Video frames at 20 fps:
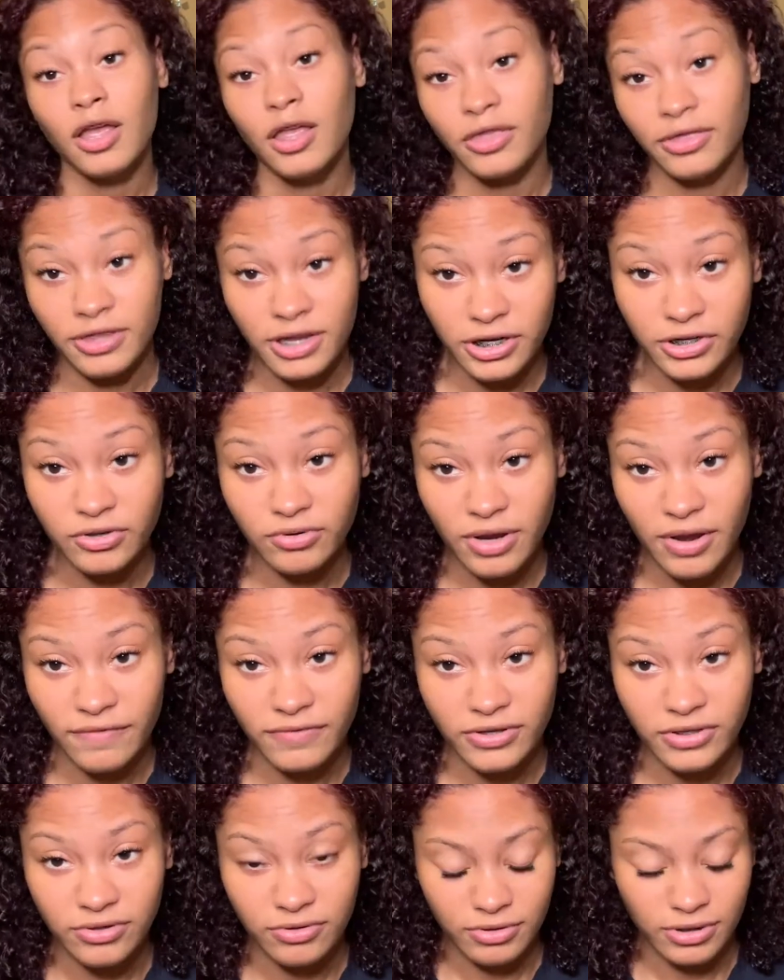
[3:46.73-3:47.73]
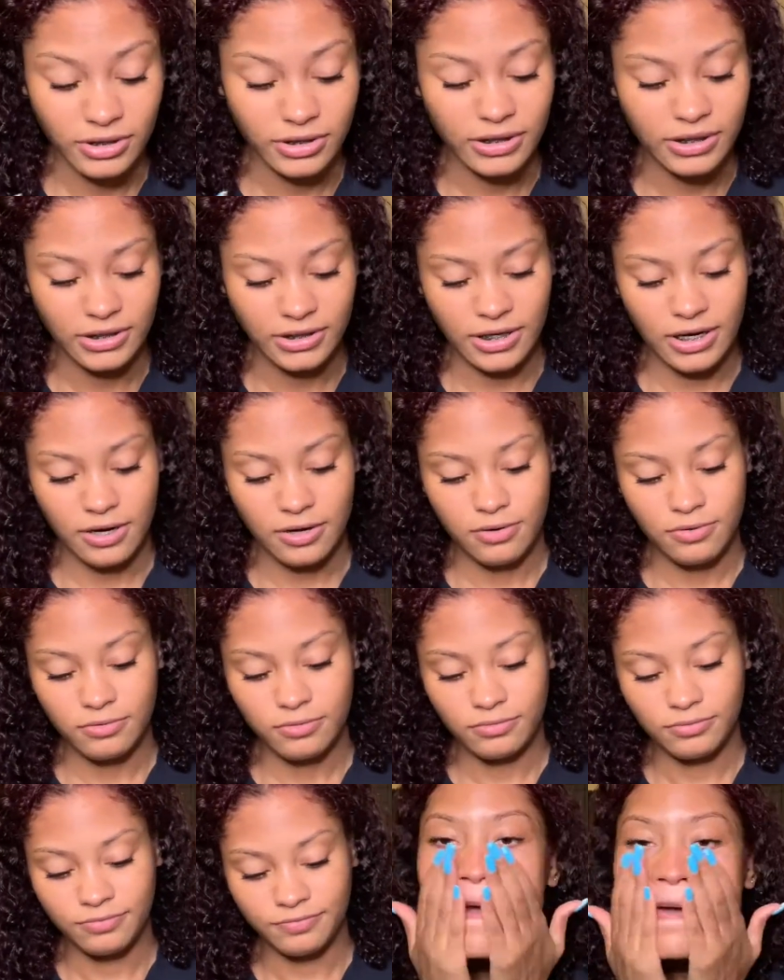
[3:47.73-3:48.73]
they do have a student discount.
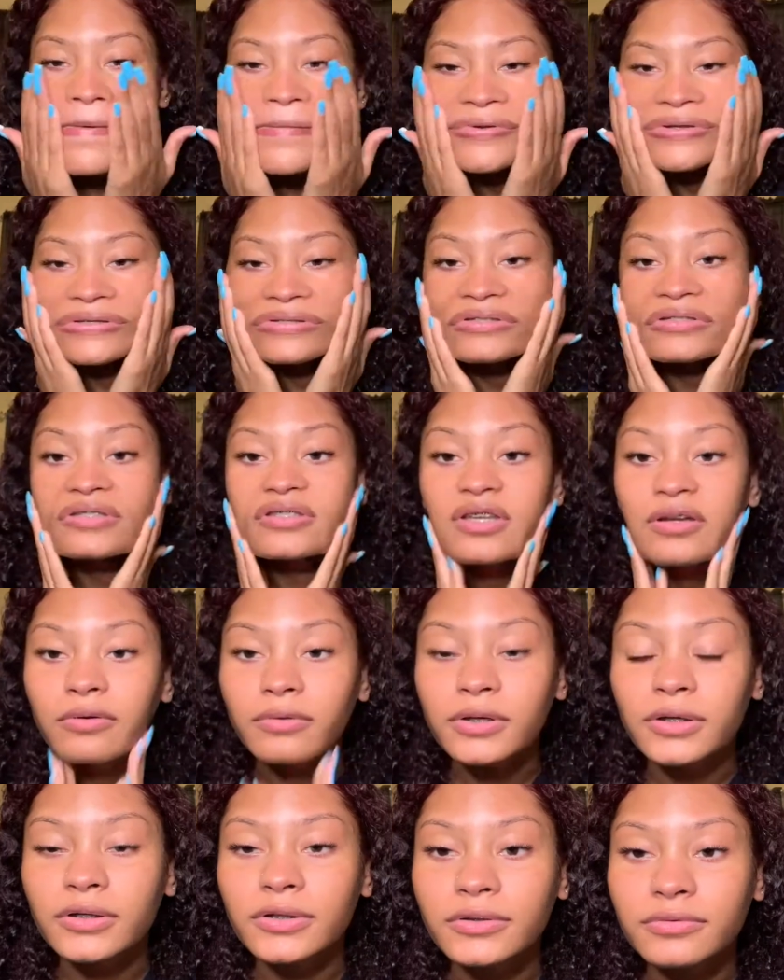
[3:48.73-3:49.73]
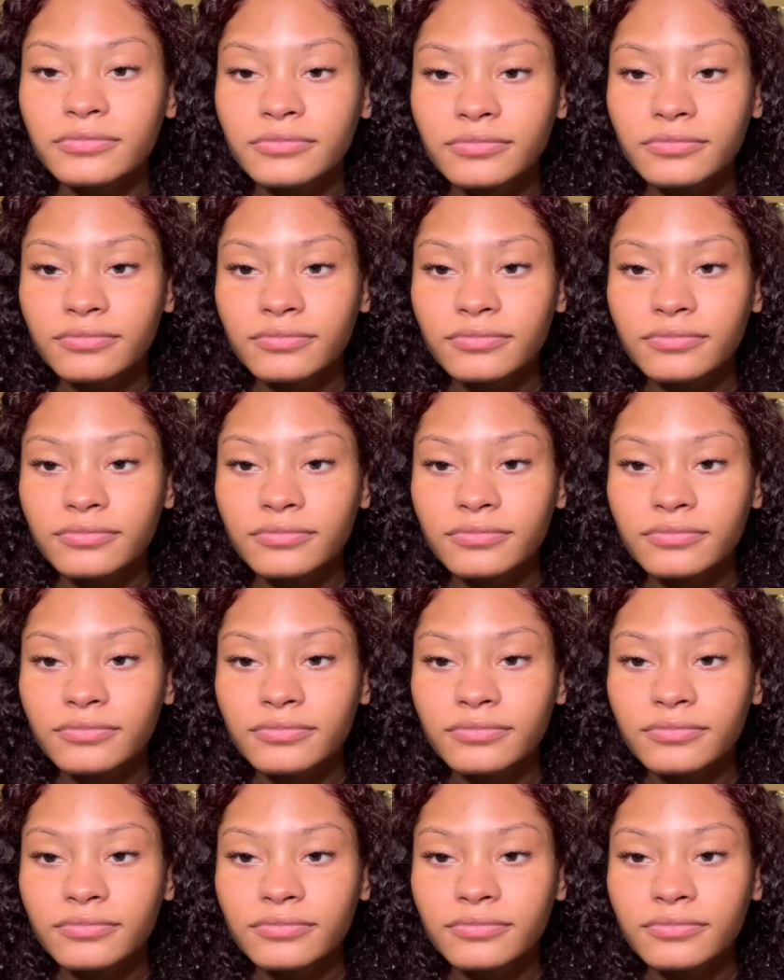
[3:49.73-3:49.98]
So good.